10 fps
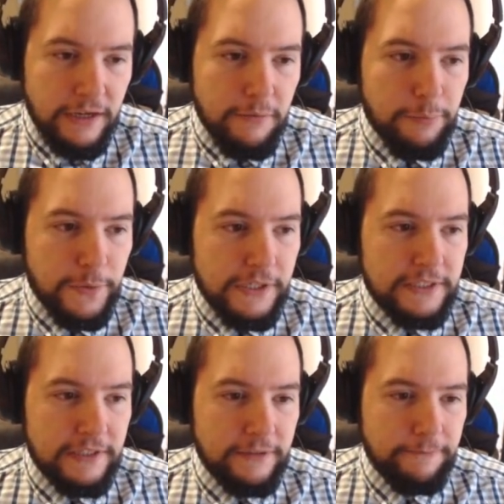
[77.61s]
But,
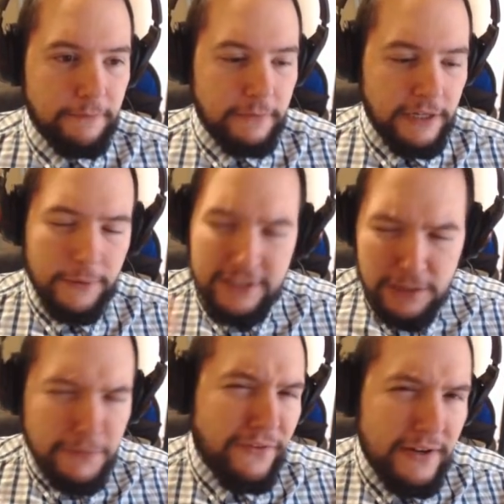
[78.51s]
it's going to
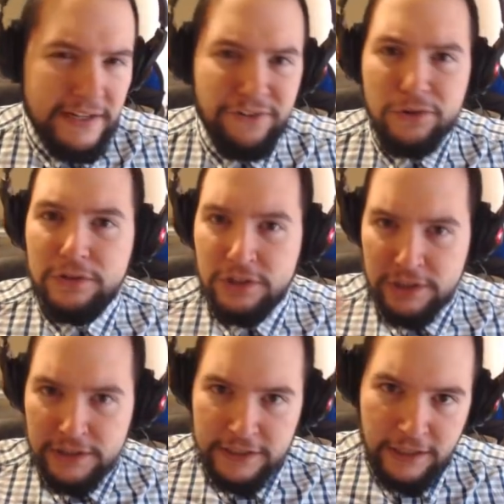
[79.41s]
be very difficult to just